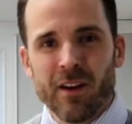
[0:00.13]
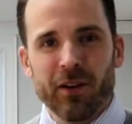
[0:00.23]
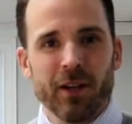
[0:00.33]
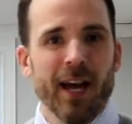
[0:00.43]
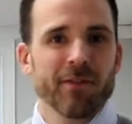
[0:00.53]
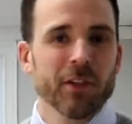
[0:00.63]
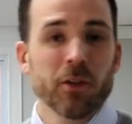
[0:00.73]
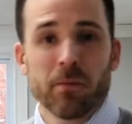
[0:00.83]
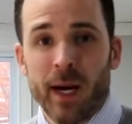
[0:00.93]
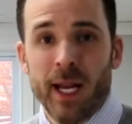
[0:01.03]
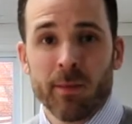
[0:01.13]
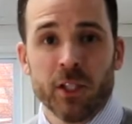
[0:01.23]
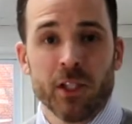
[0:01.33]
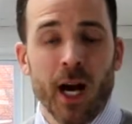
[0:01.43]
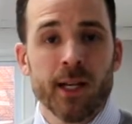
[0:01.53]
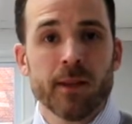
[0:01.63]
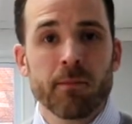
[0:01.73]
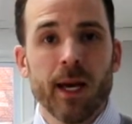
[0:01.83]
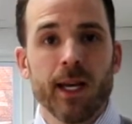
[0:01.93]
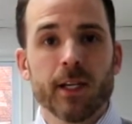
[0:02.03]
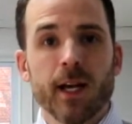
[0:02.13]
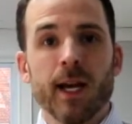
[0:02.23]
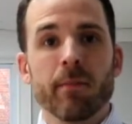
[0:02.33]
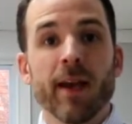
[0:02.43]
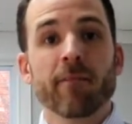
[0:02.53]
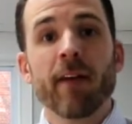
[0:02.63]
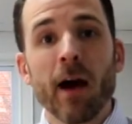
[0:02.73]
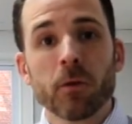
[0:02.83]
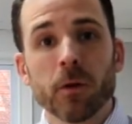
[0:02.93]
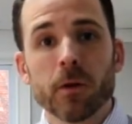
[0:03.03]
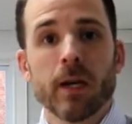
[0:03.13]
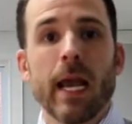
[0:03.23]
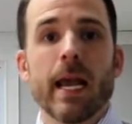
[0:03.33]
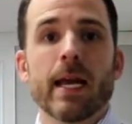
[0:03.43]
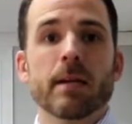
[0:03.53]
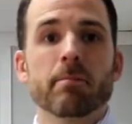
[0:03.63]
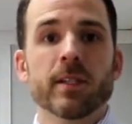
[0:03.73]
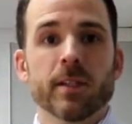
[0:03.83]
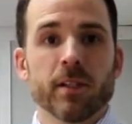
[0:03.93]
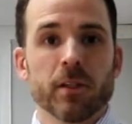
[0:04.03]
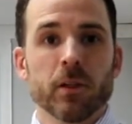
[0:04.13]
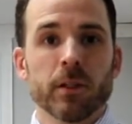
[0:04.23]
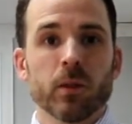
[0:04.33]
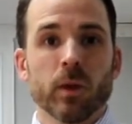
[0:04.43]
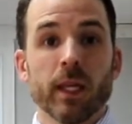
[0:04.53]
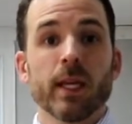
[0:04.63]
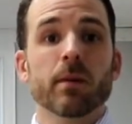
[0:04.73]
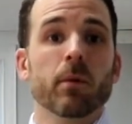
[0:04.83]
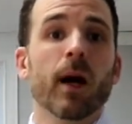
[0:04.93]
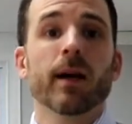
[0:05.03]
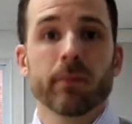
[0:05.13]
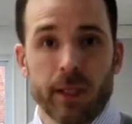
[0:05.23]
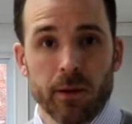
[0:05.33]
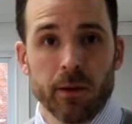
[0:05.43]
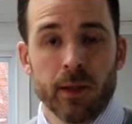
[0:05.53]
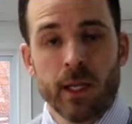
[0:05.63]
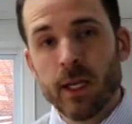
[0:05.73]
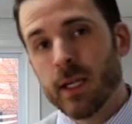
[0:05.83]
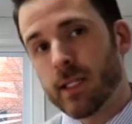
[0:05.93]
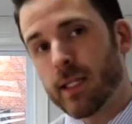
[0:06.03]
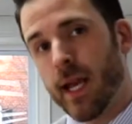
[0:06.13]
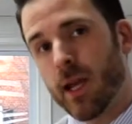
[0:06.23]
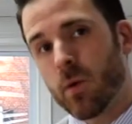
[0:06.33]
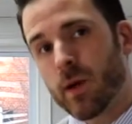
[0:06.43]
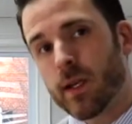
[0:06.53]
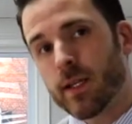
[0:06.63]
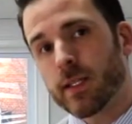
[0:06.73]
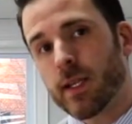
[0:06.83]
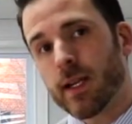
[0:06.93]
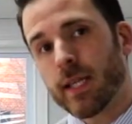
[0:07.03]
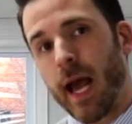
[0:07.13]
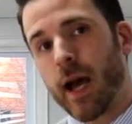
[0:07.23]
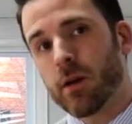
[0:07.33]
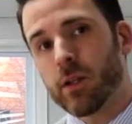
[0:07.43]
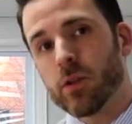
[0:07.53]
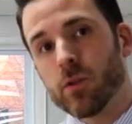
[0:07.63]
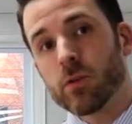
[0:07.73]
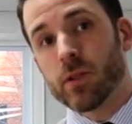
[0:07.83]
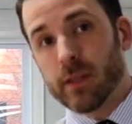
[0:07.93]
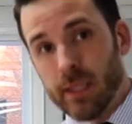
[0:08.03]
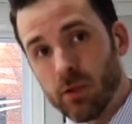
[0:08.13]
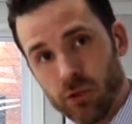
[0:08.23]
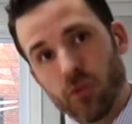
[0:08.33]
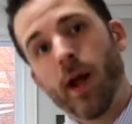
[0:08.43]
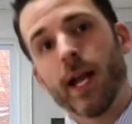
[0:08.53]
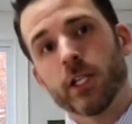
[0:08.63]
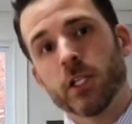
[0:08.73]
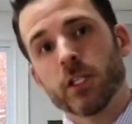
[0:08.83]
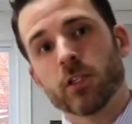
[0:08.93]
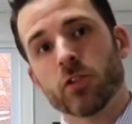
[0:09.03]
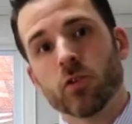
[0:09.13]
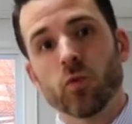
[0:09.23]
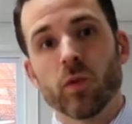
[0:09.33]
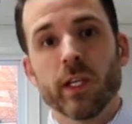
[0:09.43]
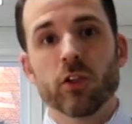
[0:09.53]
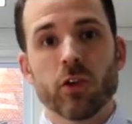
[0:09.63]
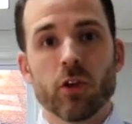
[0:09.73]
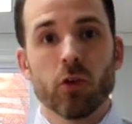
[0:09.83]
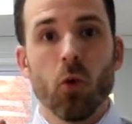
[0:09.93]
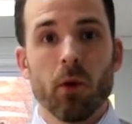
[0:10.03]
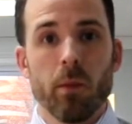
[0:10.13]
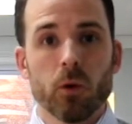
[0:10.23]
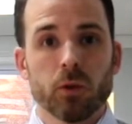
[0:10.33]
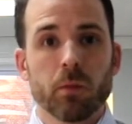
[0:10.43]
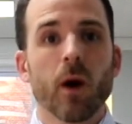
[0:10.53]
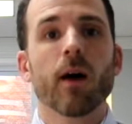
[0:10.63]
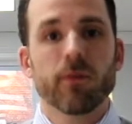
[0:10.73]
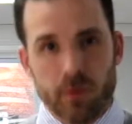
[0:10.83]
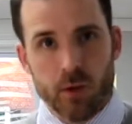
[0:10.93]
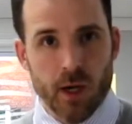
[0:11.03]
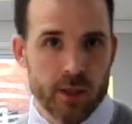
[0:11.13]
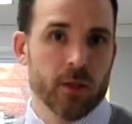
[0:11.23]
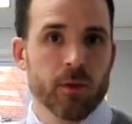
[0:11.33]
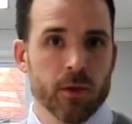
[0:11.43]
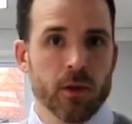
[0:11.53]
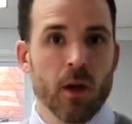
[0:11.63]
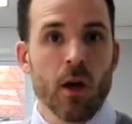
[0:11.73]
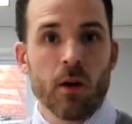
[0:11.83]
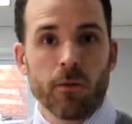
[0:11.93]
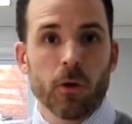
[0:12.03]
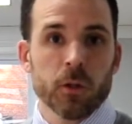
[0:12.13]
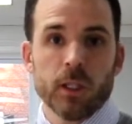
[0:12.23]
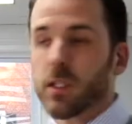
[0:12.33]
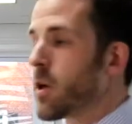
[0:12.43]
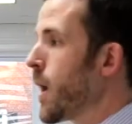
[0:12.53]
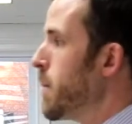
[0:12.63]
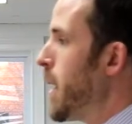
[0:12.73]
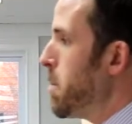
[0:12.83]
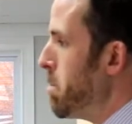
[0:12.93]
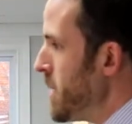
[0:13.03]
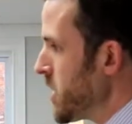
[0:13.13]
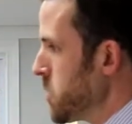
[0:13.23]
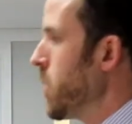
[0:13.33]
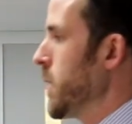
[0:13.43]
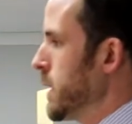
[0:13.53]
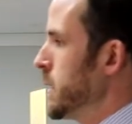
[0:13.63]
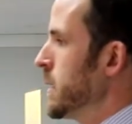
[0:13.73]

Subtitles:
Good afternoon. My name is Jonathan Page. I am a founder and business attorney with In Prime Legal. Today we're going to discuss how to use legal strategies to reach your most profitable customers. First, let's talk about benchmarking.